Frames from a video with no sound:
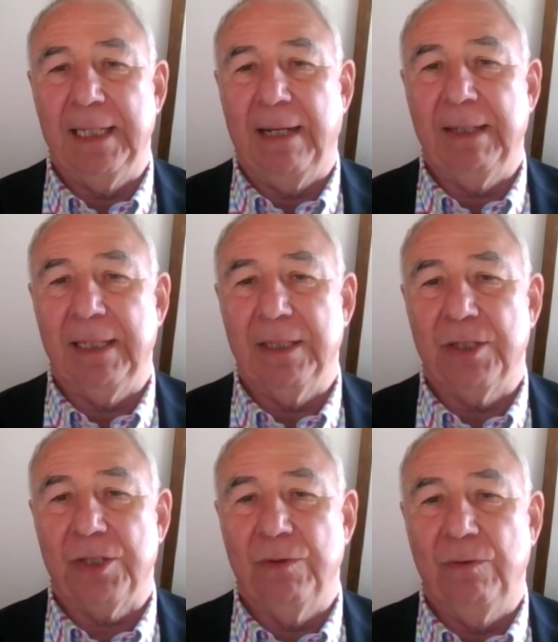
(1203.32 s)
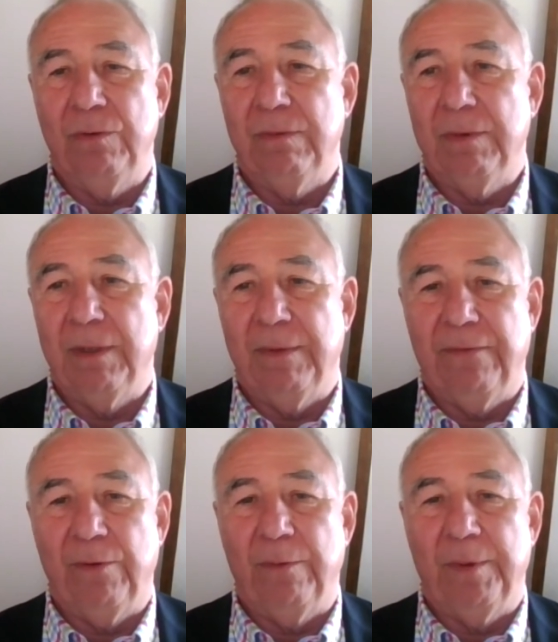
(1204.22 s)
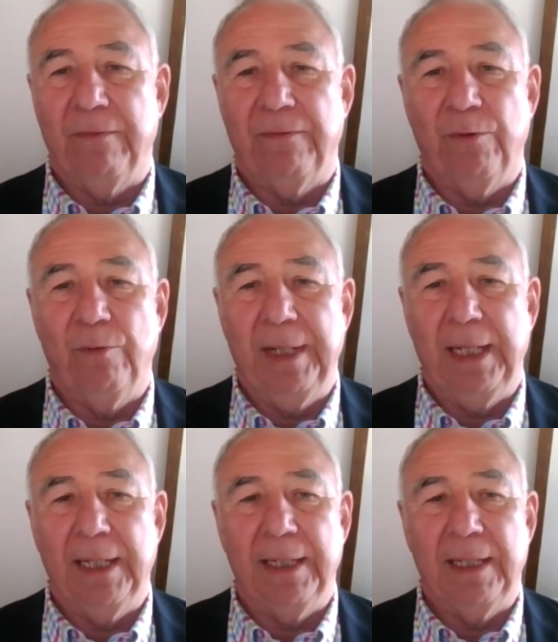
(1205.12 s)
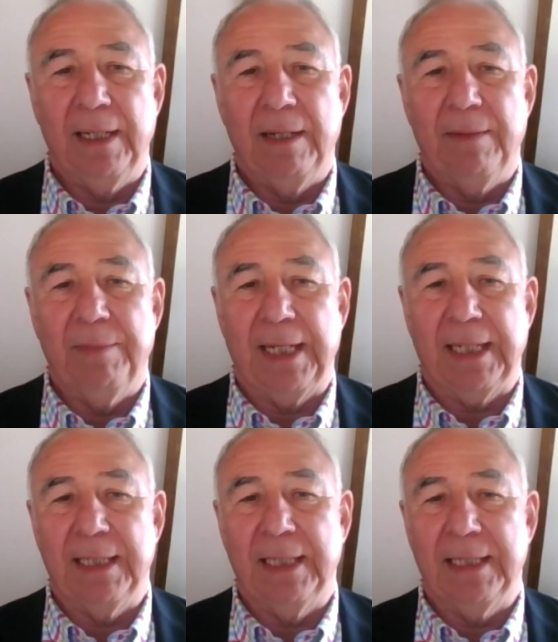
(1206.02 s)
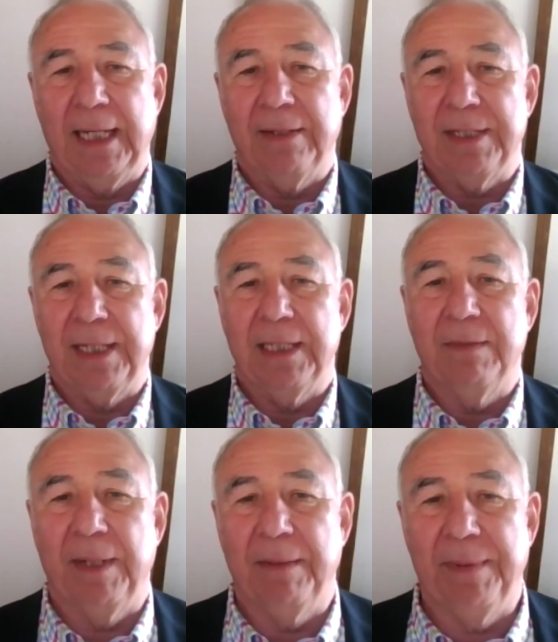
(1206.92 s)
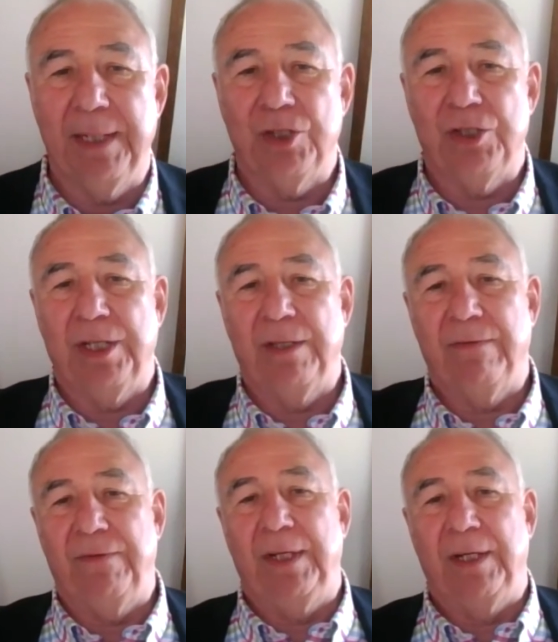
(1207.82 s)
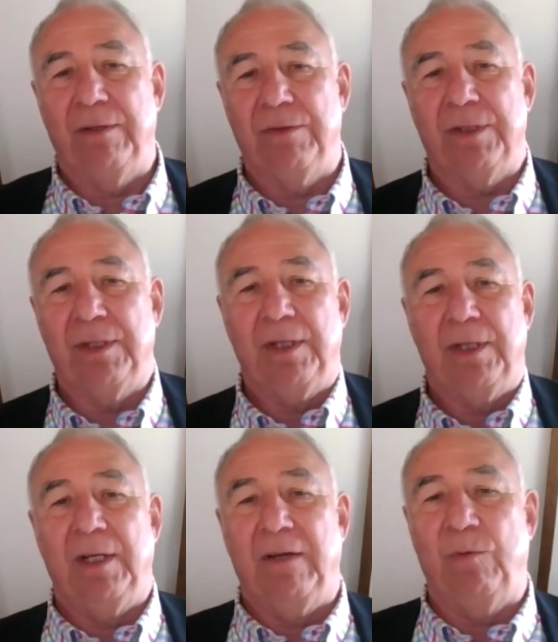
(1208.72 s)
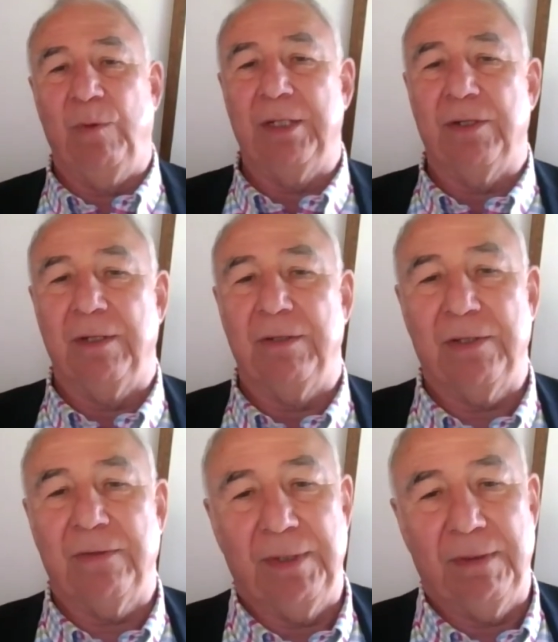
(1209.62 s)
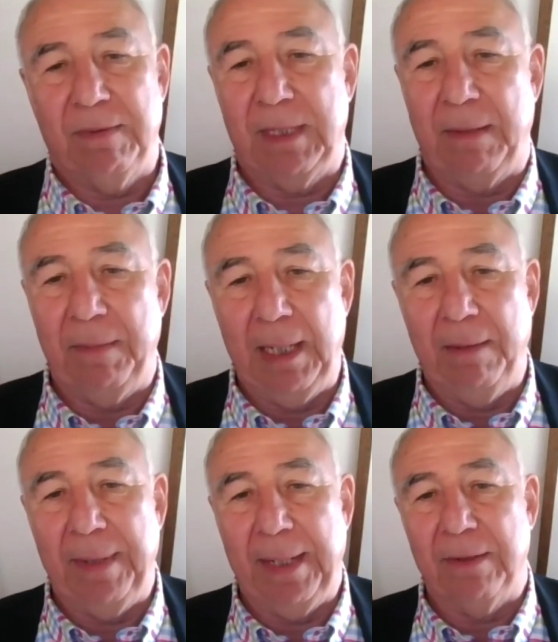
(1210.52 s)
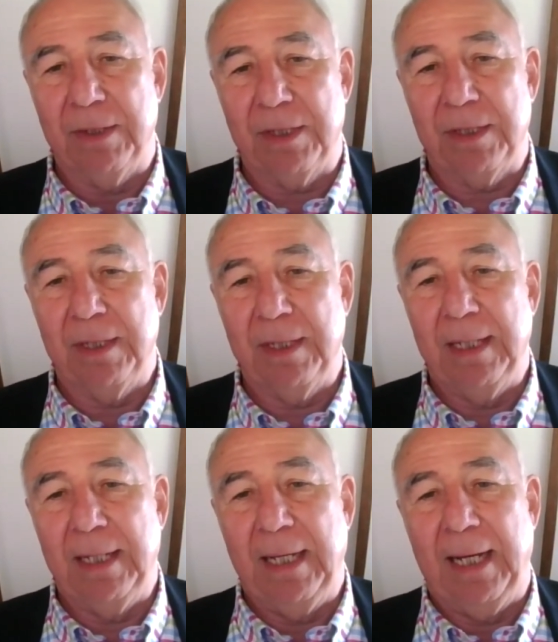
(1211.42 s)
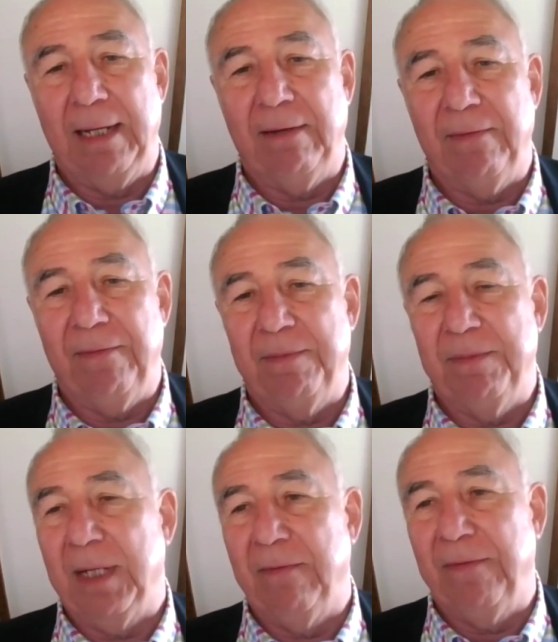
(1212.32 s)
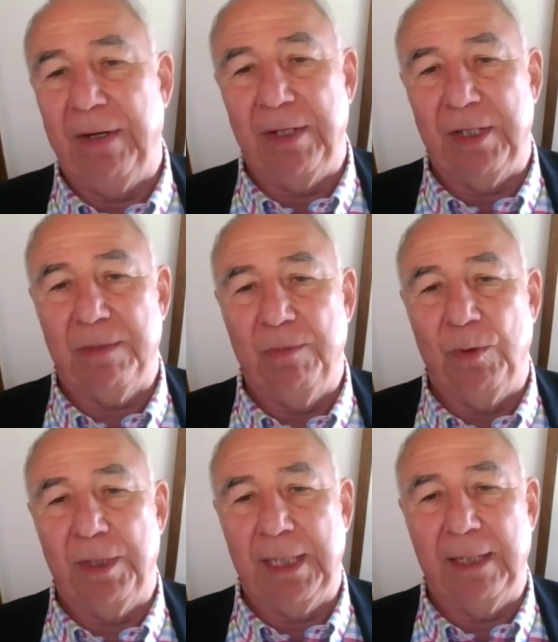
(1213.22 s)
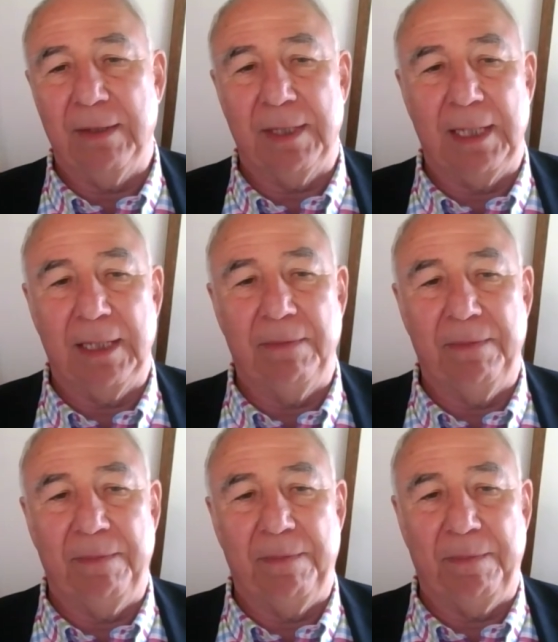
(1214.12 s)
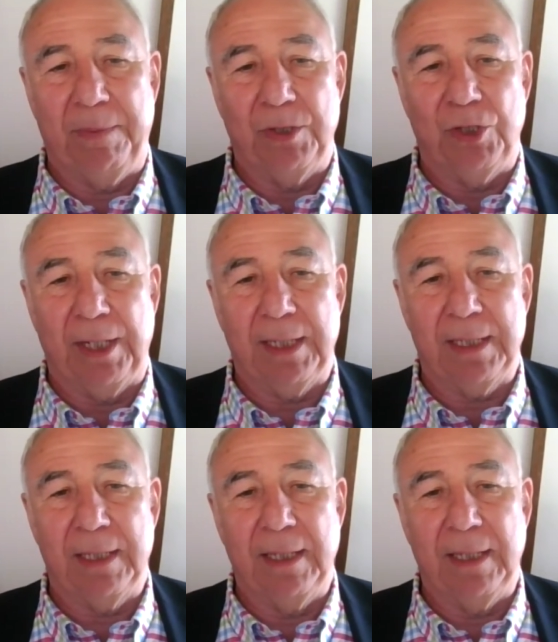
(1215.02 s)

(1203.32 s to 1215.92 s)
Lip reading: Addington School, 4.4 million, protected the town centre by purchasing the freehold of Waitrose for £10 million, and various smaller town centre projects.